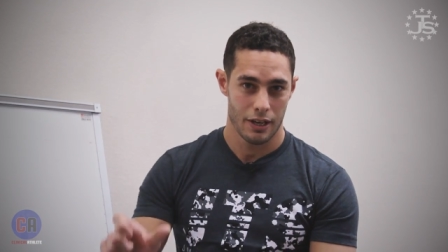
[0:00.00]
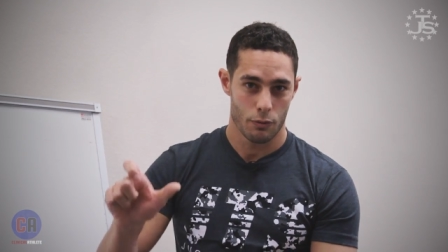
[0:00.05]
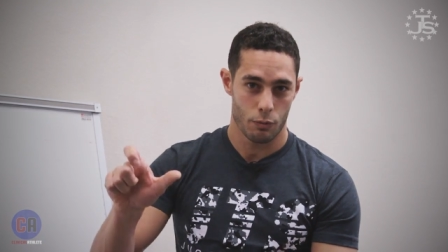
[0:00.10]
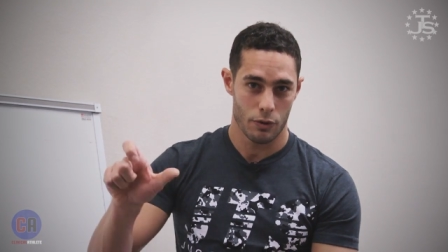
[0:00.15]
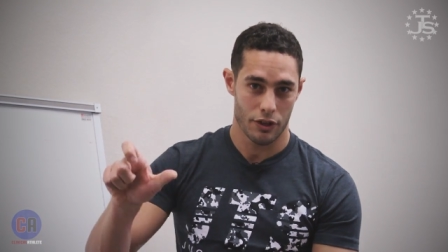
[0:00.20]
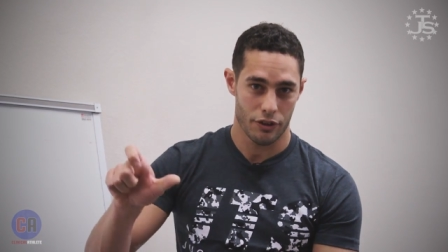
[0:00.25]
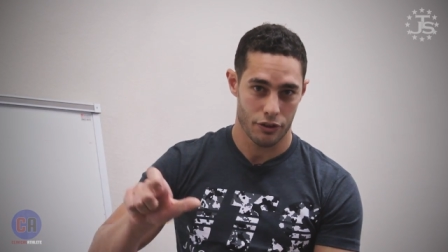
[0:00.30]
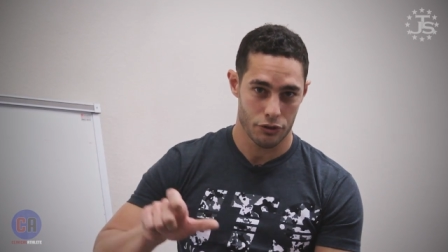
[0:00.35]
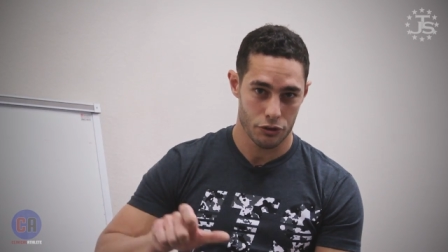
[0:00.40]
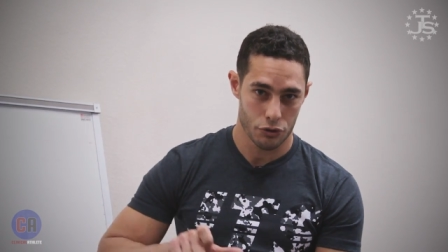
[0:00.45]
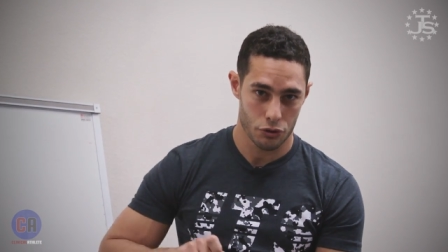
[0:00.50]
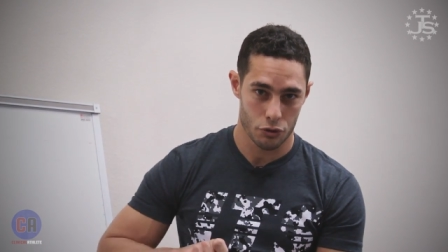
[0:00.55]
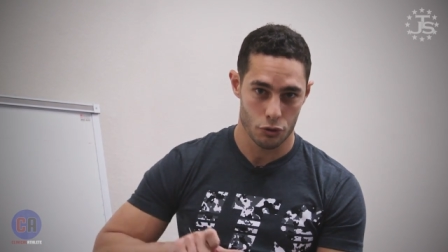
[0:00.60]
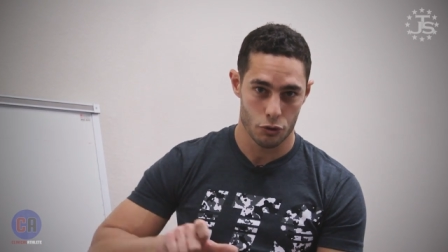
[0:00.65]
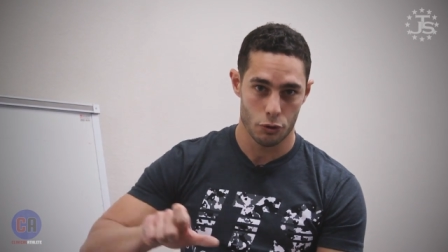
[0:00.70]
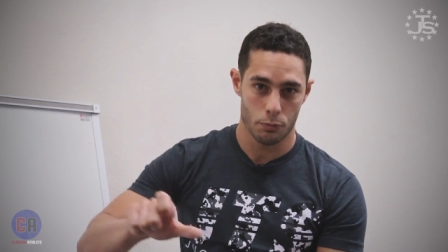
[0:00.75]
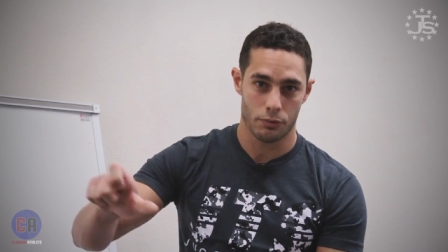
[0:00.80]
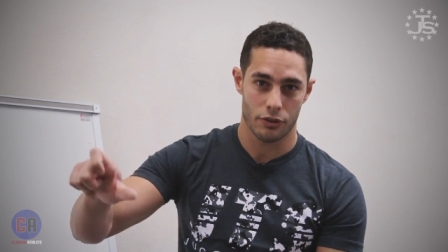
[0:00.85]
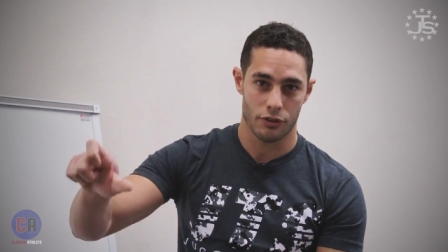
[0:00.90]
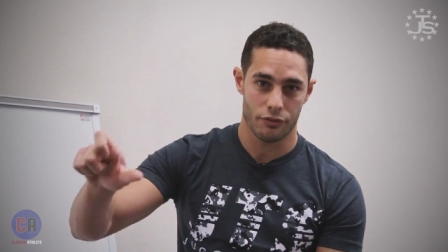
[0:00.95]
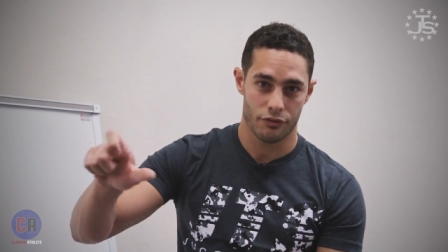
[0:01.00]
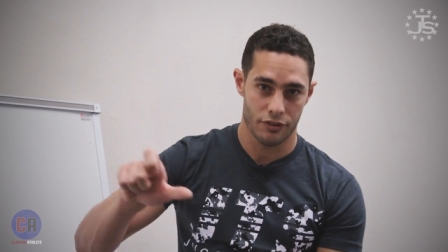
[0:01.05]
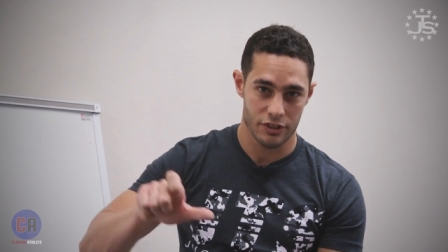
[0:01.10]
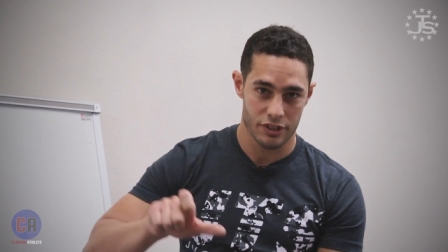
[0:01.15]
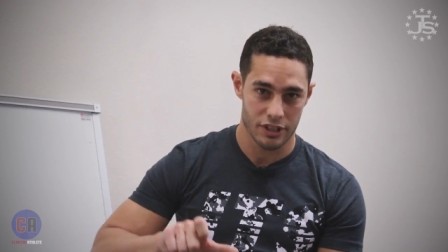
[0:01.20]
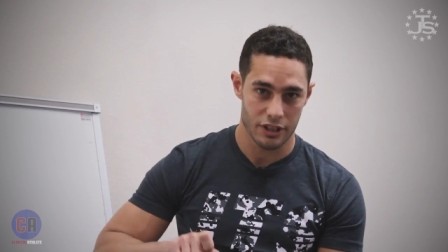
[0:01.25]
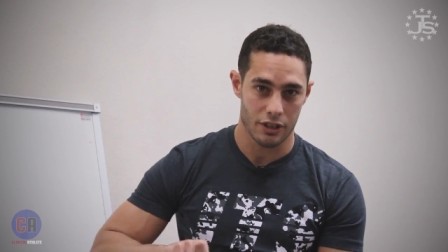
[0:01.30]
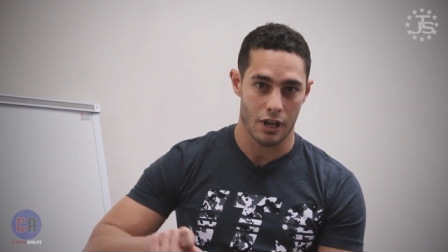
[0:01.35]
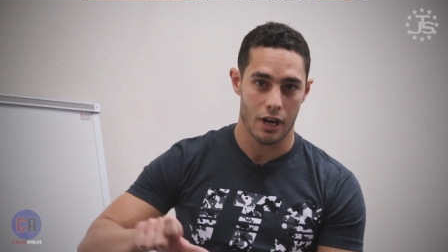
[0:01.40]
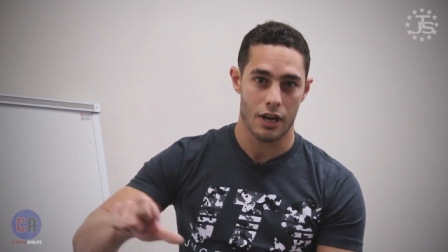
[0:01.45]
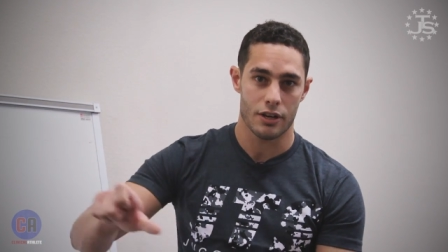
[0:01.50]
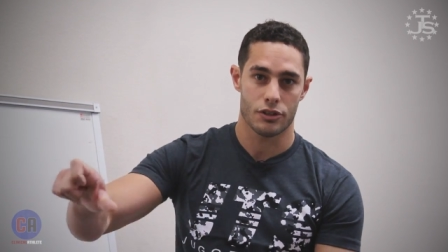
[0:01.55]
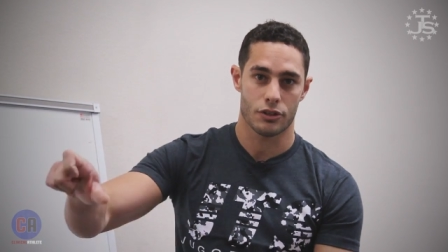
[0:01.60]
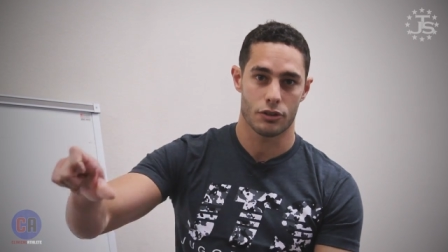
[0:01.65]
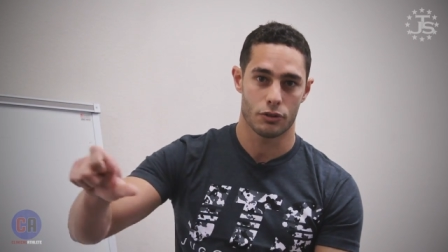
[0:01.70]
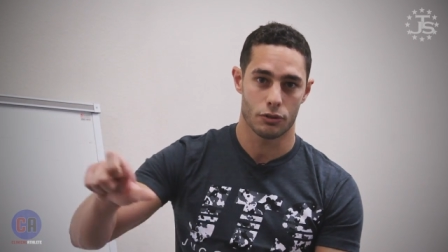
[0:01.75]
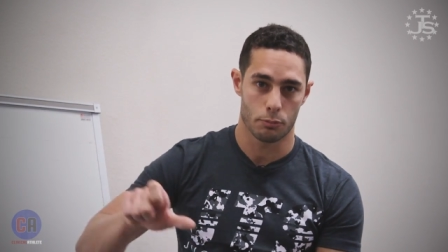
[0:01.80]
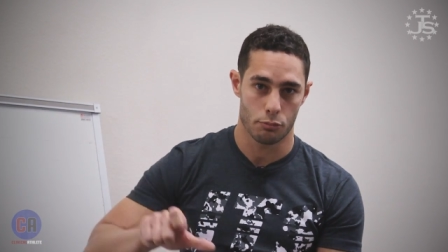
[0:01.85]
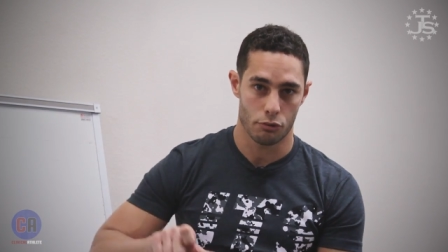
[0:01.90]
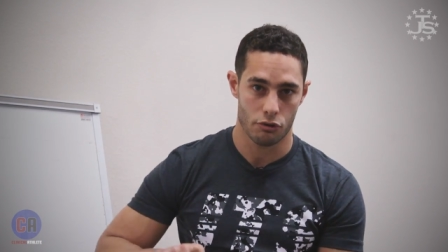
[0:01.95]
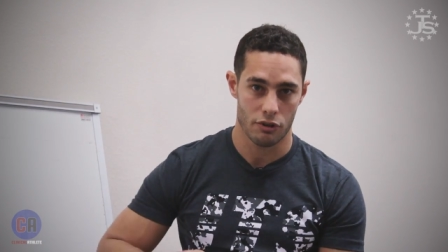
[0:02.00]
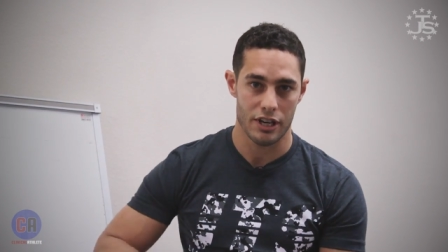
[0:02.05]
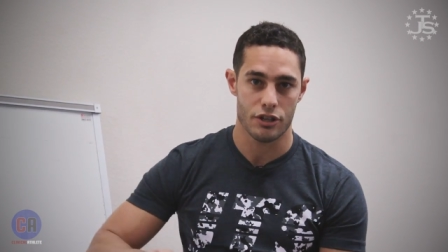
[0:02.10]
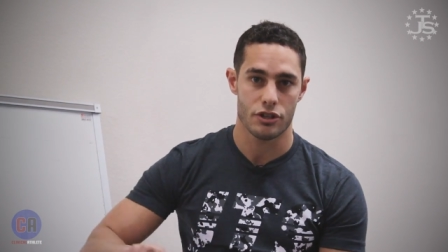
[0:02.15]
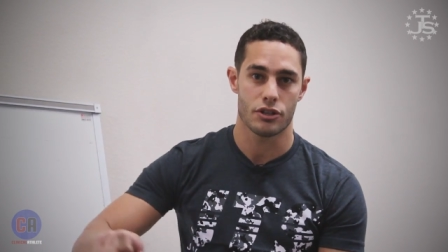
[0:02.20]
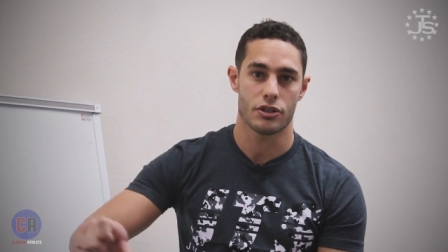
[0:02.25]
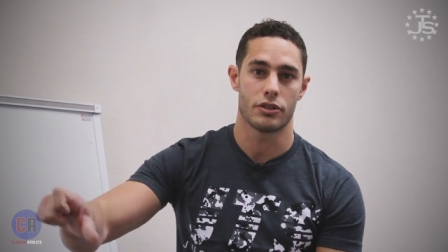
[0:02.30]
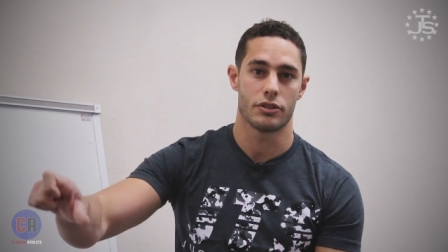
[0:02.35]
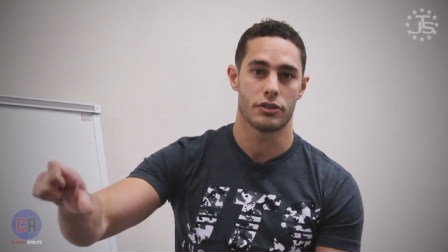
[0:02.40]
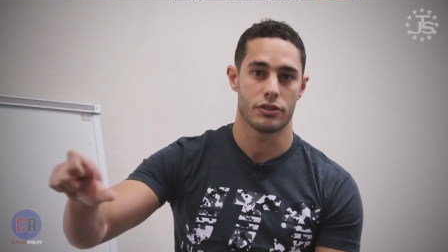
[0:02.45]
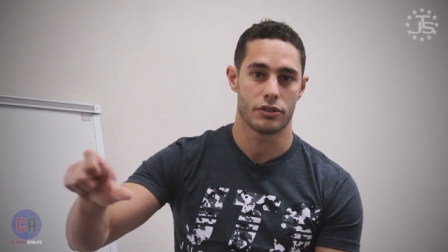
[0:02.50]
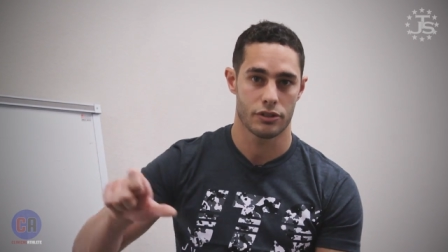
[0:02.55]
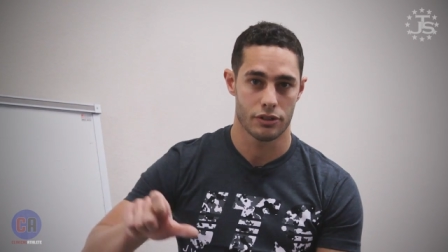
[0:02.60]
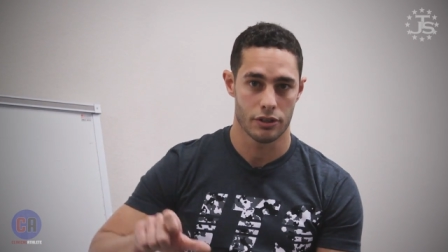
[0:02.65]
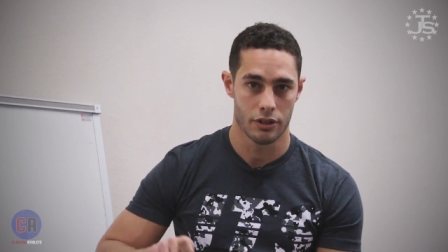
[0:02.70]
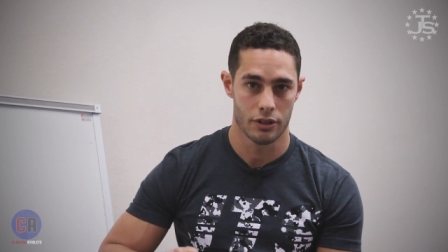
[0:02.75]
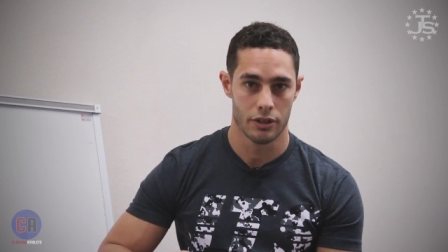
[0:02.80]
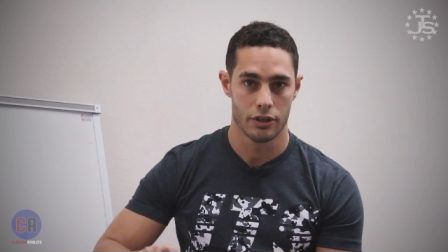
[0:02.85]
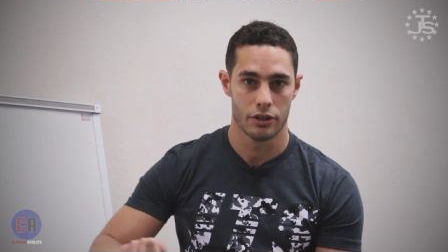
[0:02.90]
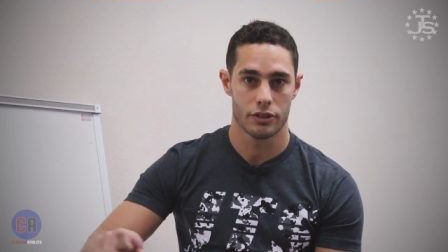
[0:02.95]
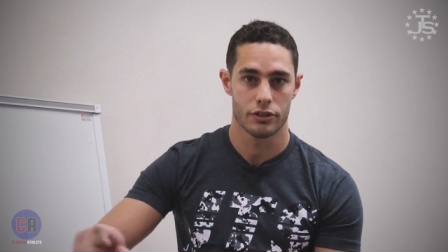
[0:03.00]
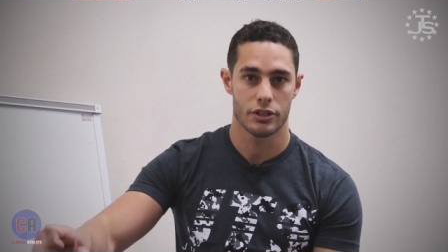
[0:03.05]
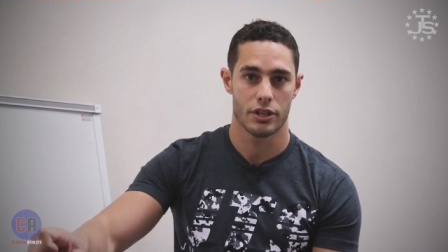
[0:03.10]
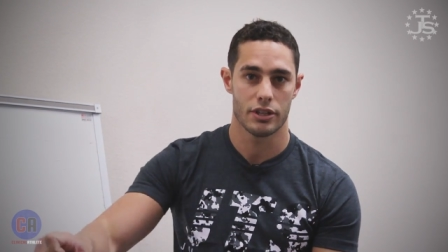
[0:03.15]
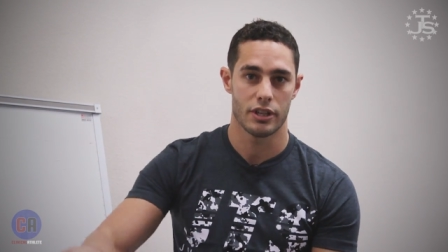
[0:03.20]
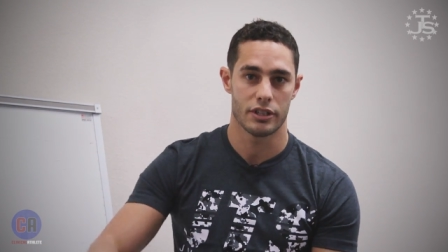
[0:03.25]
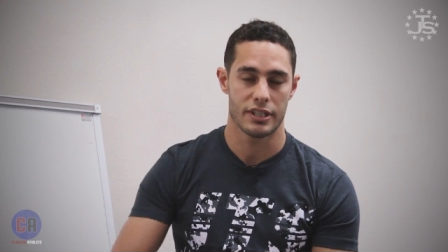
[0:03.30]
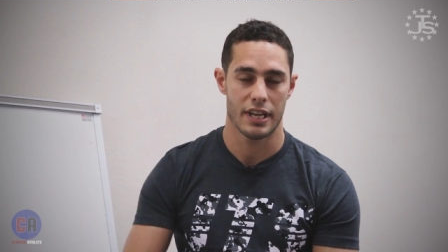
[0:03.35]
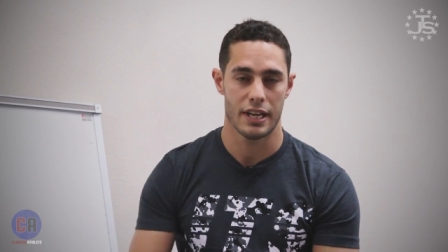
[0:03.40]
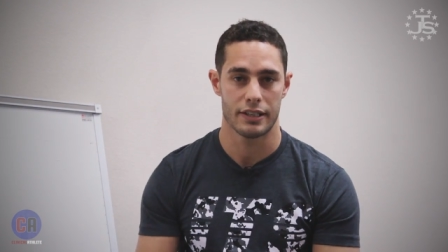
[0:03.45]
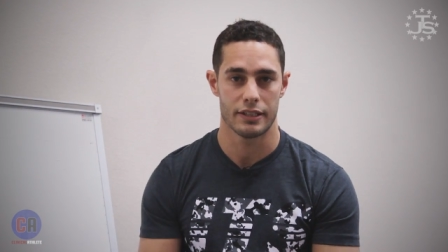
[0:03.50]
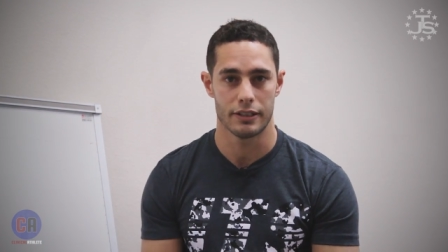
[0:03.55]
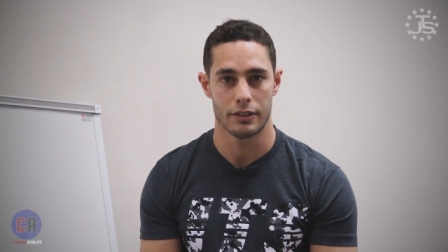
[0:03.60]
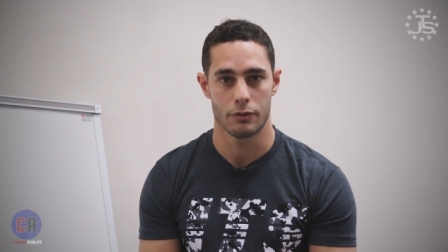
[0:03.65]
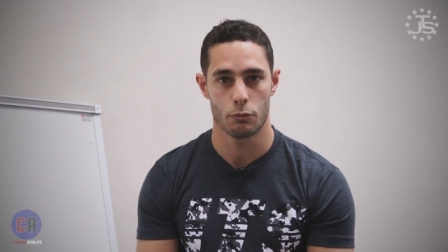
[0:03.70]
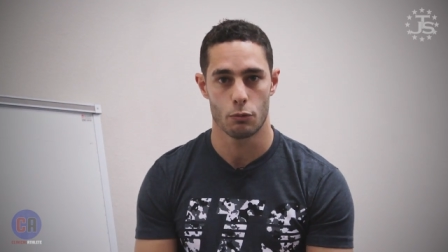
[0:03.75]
with supraphysiological pressures to the tendon.